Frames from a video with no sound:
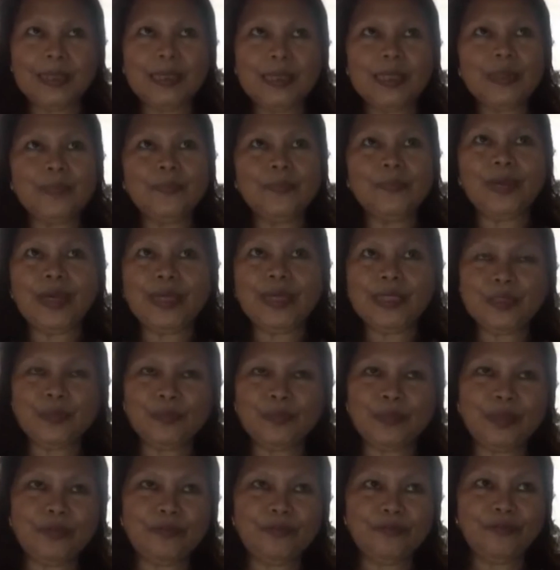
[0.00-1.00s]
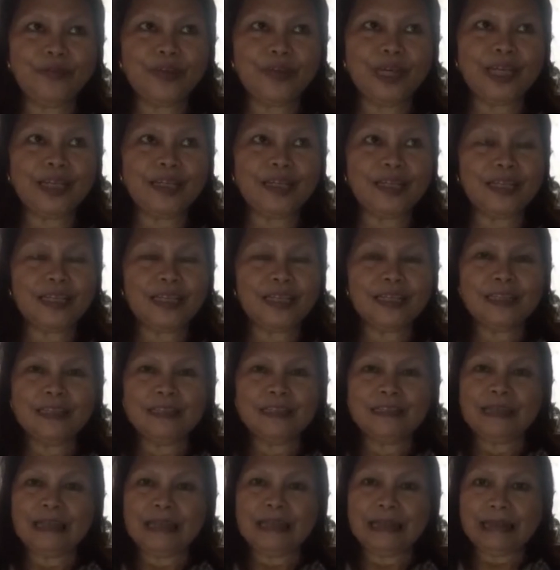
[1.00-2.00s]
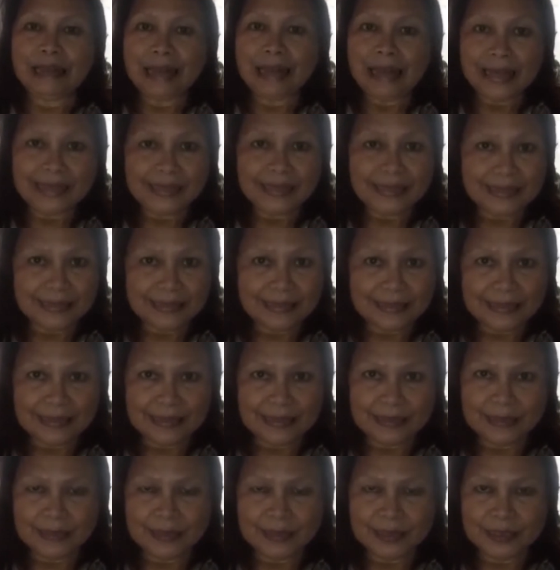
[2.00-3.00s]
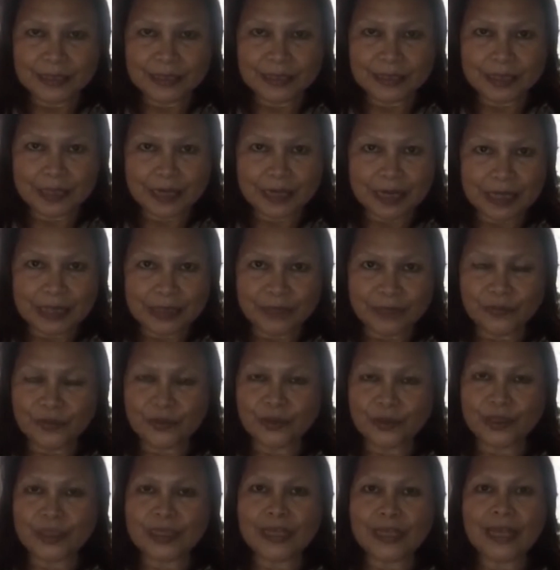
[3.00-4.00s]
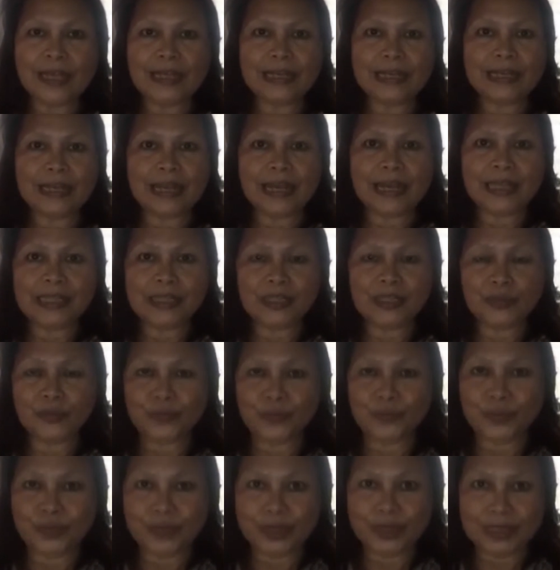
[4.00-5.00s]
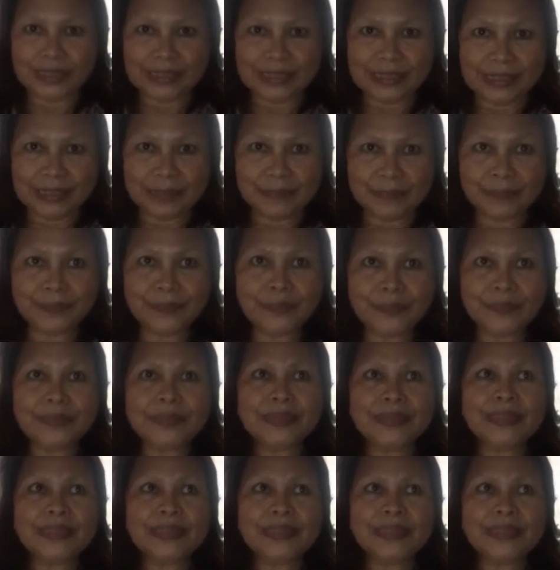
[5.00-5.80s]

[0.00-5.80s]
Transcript: It makes me feel less stressful, less worrisome.